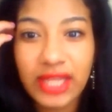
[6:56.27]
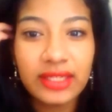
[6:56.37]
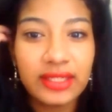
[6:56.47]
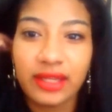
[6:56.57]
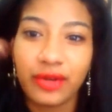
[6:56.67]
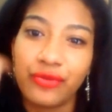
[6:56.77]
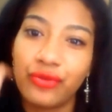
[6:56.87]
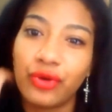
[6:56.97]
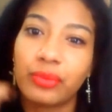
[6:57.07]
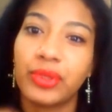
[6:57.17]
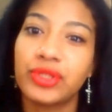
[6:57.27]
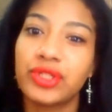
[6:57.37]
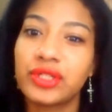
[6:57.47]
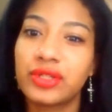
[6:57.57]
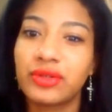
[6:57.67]
I like you got a fork
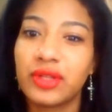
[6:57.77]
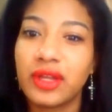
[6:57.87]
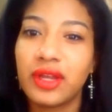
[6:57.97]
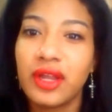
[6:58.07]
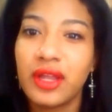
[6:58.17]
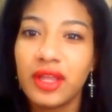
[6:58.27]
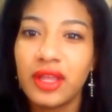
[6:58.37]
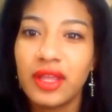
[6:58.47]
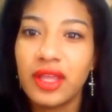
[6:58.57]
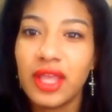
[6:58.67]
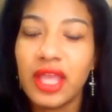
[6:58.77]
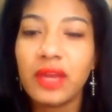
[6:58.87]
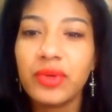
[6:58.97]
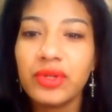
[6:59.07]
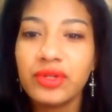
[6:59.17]
punching through there.
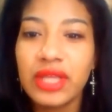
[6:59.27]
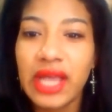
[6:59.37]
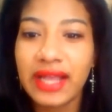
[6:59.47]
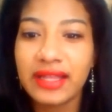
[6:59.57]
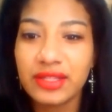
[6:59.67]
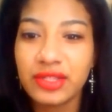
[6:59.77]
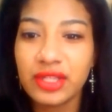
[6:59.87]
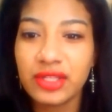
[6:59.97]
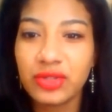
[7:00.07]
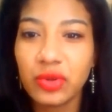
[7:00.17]
And I wonder the guy in the in the